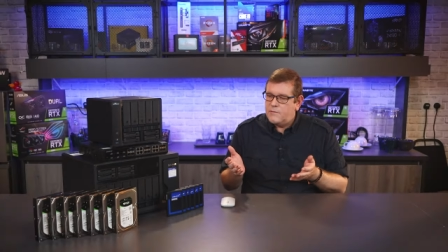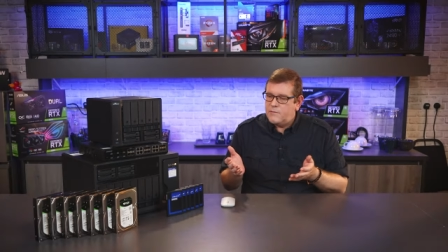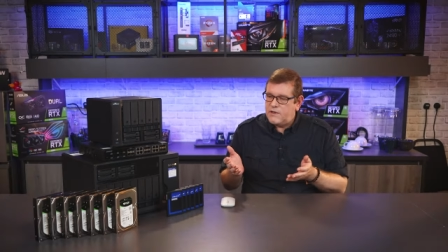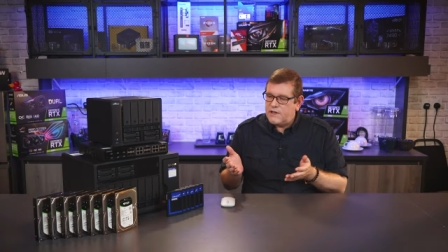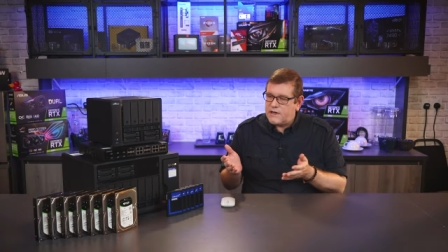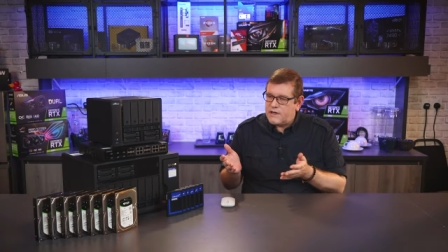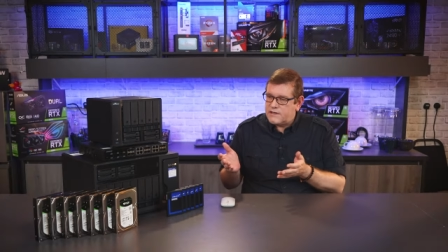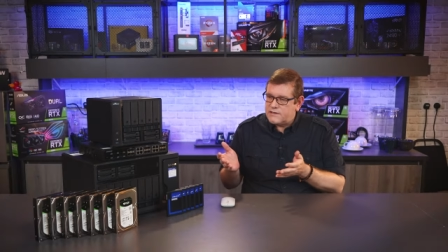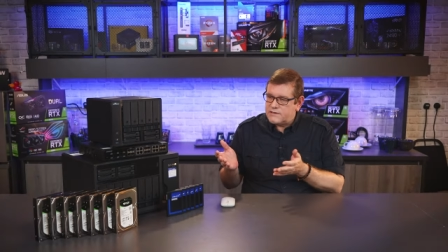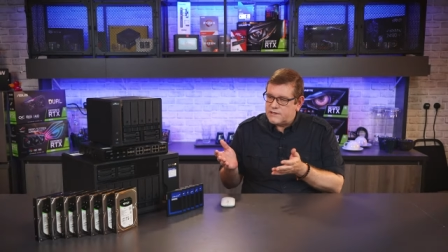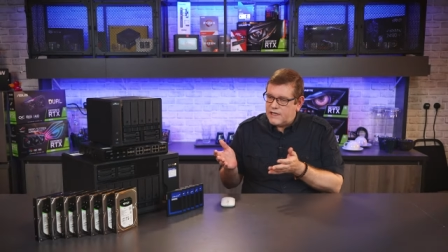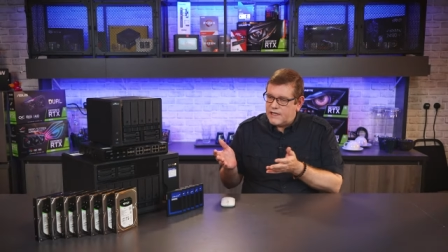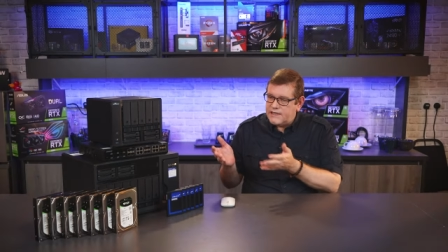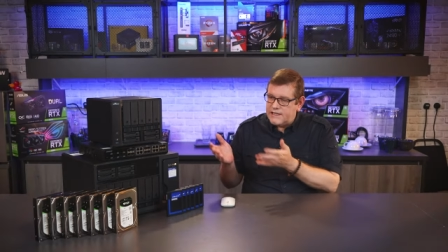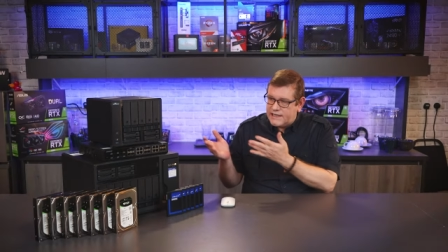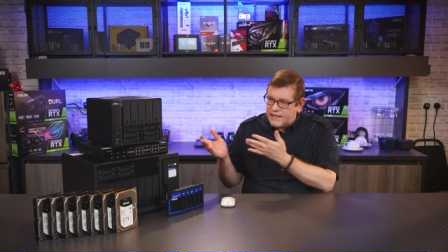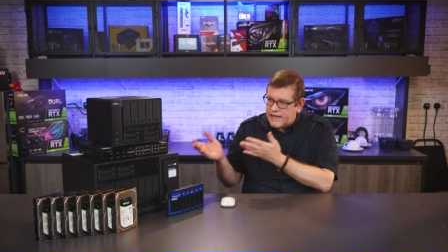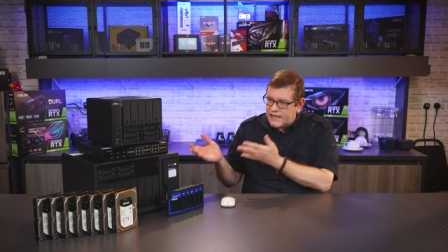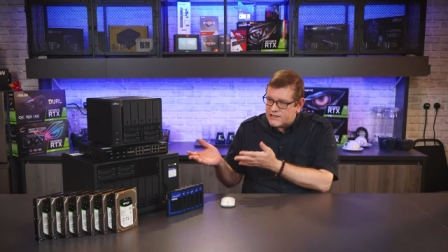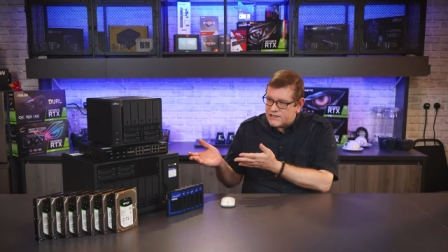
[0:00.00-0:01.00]
Because in
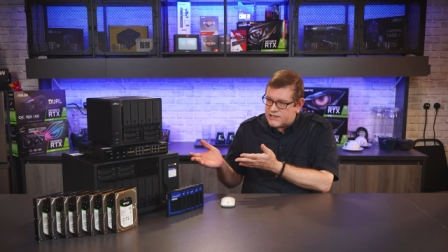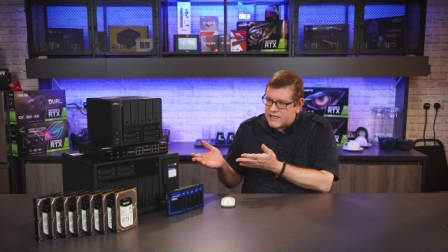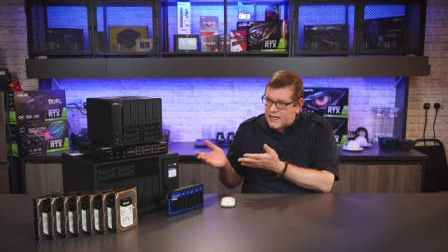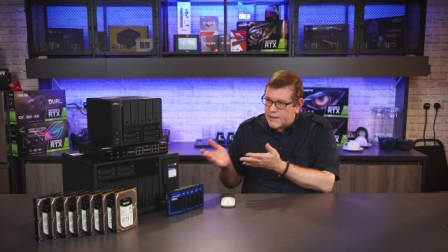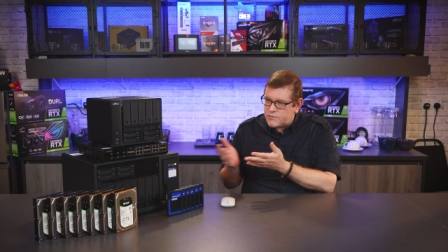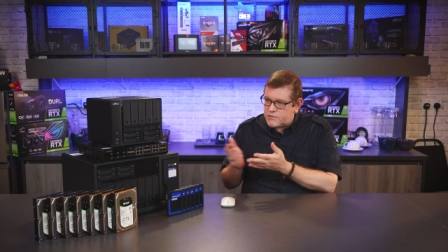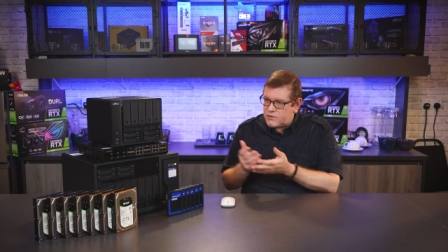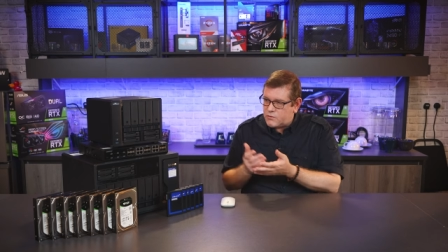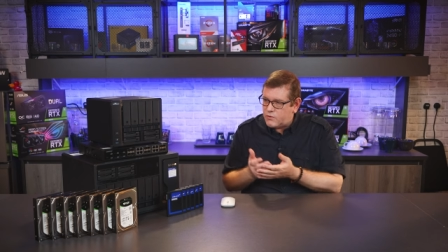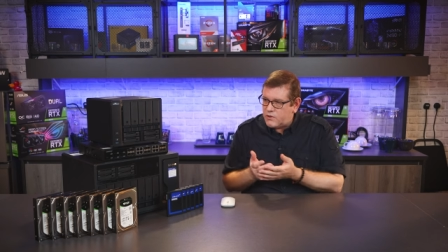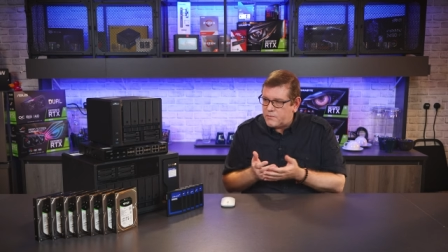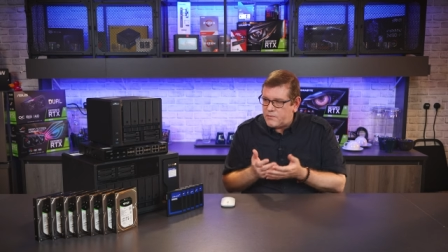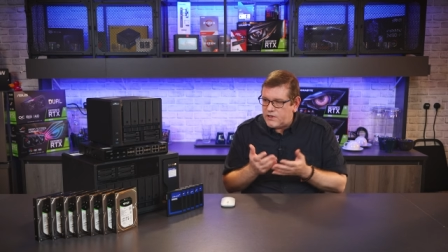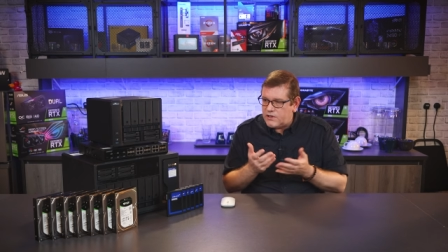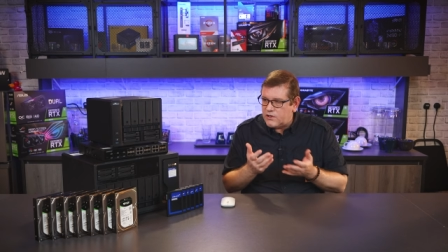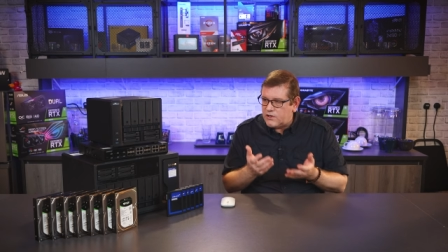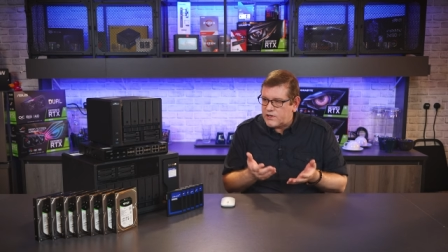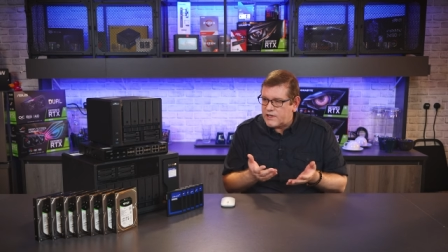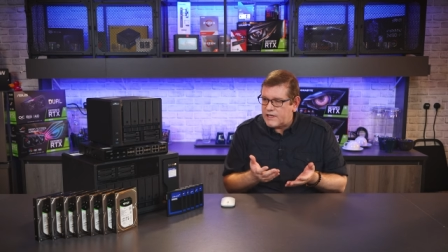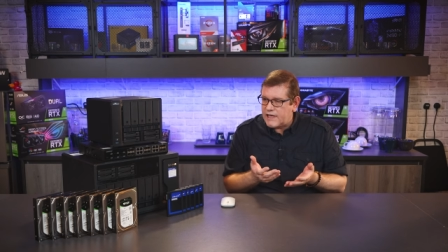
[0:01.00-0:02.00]
the next steps, we'll be
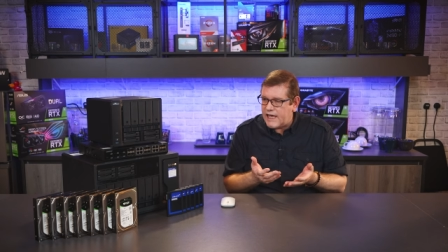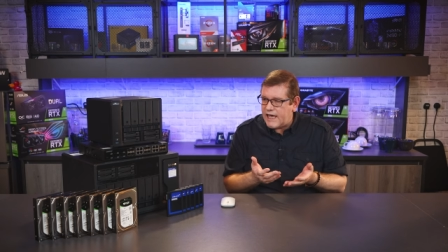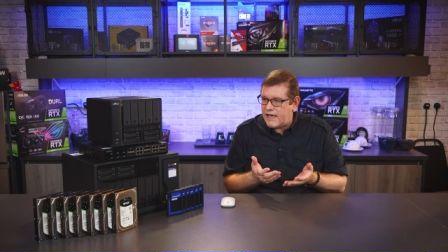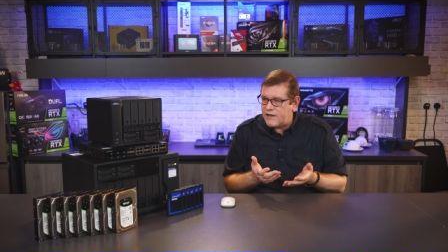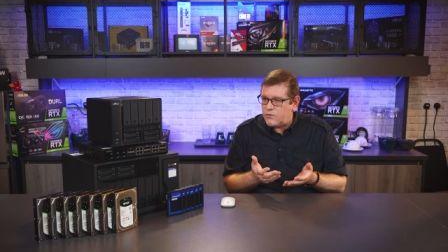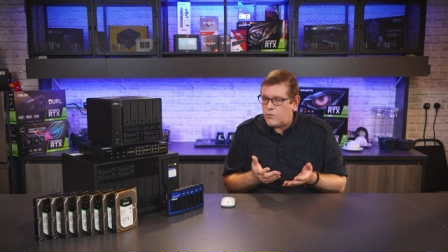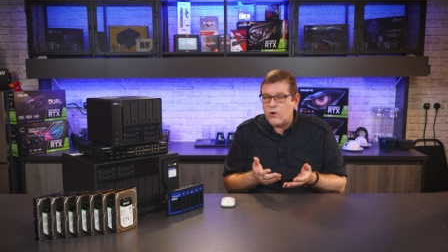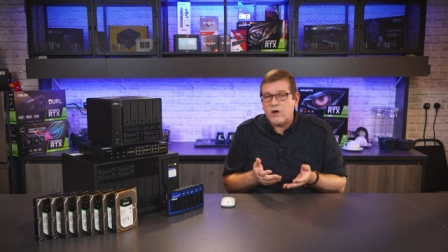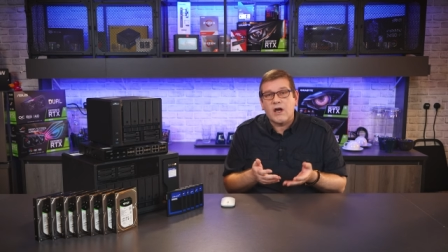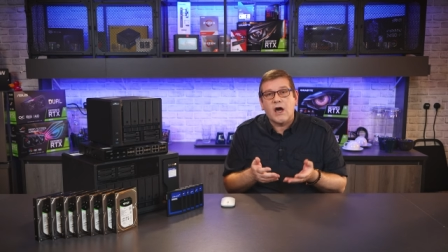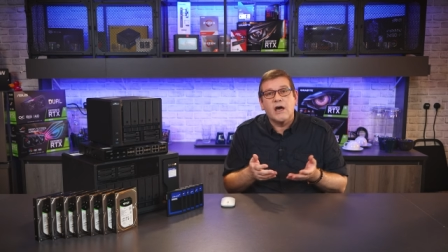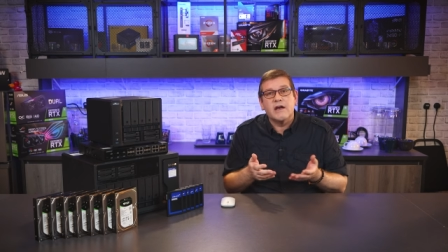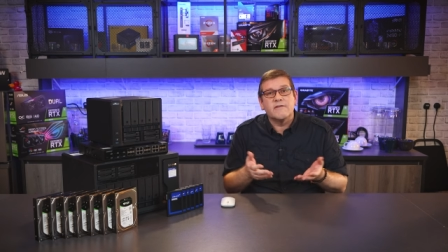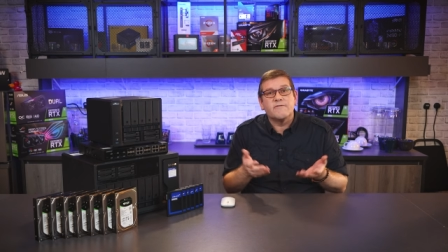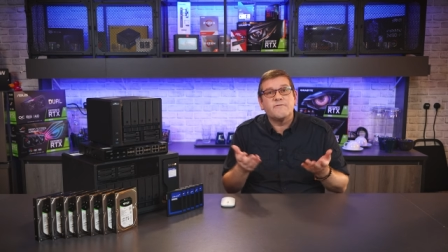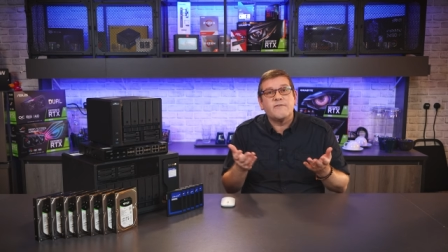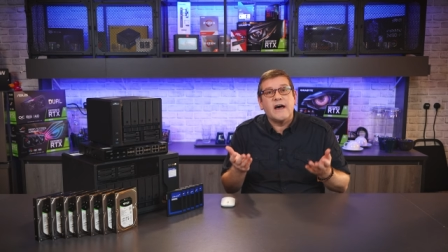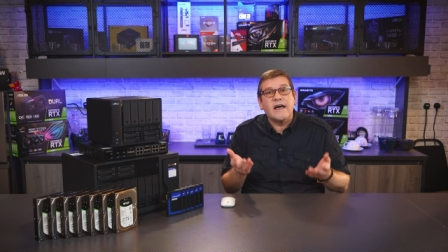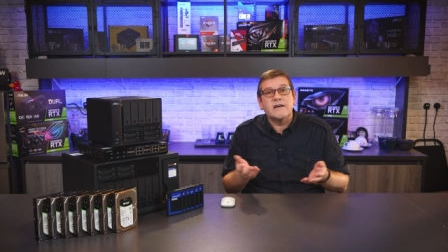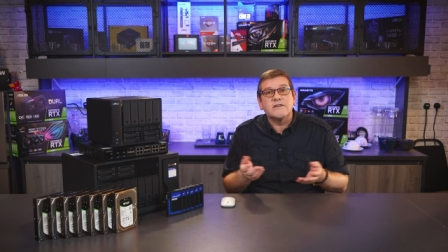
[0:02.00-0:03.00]
looking at what kind
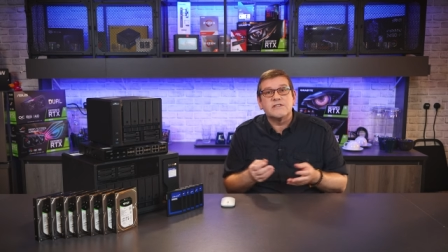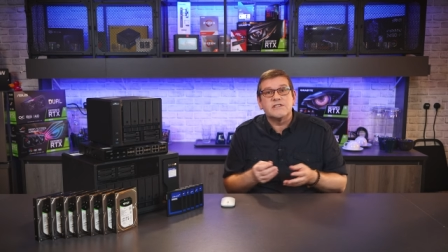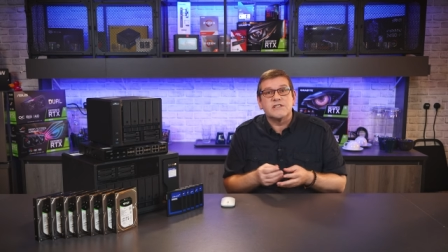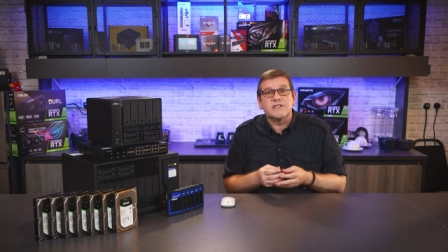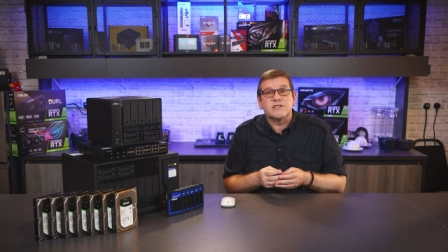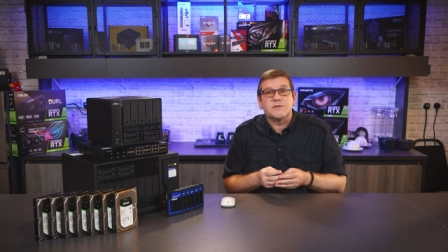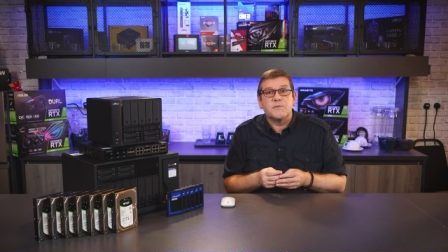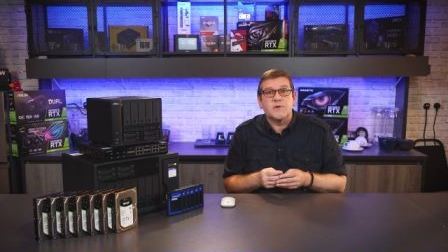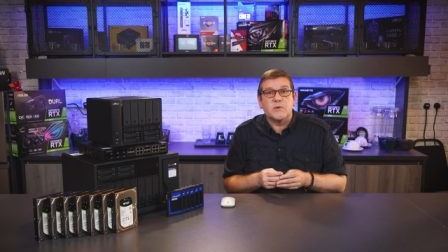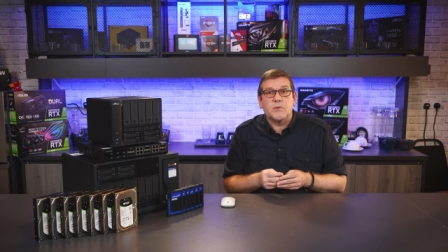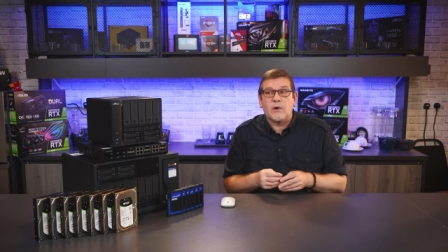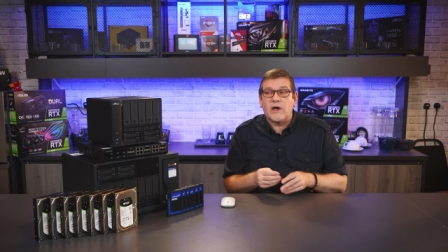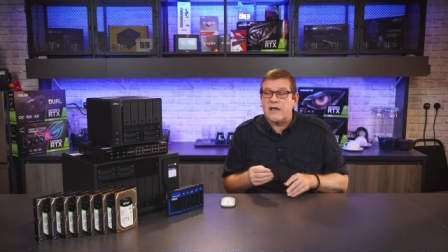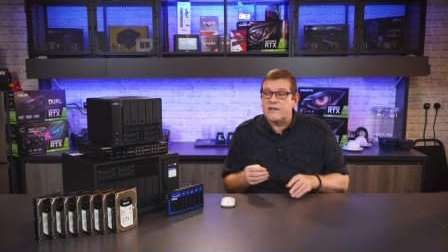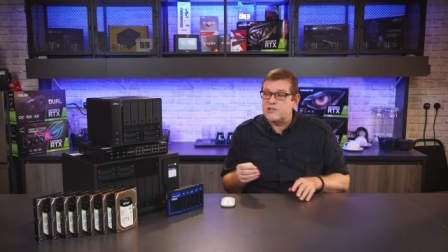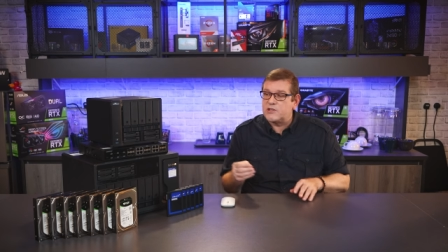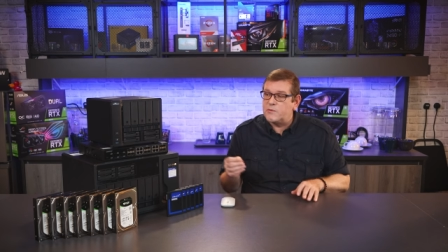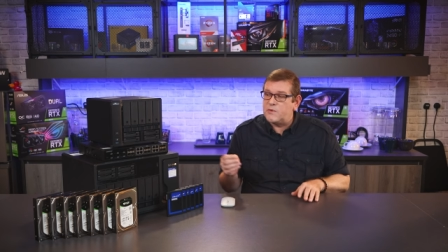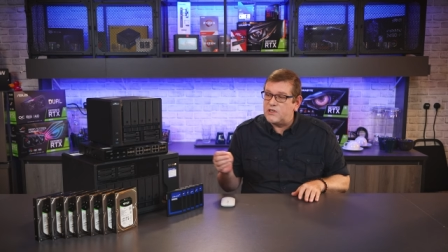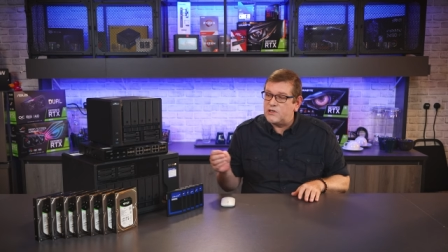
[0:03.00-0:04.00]
of file system that we'll
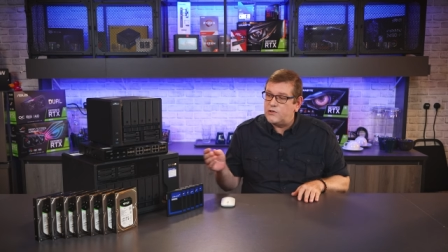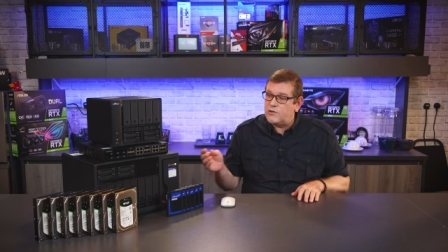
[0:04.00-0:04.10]
actually be